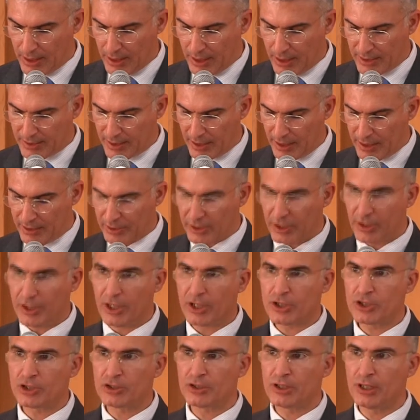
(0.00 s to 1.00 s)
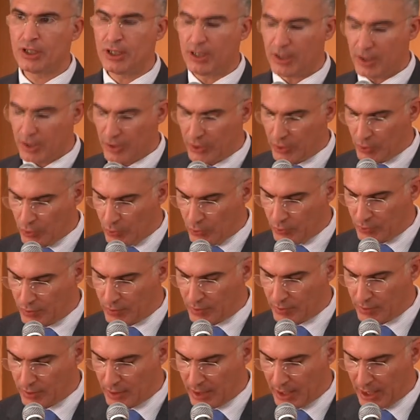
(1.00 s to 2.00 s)
is an international
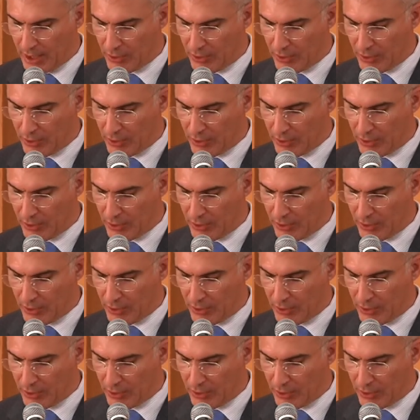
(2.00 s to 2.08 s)
youth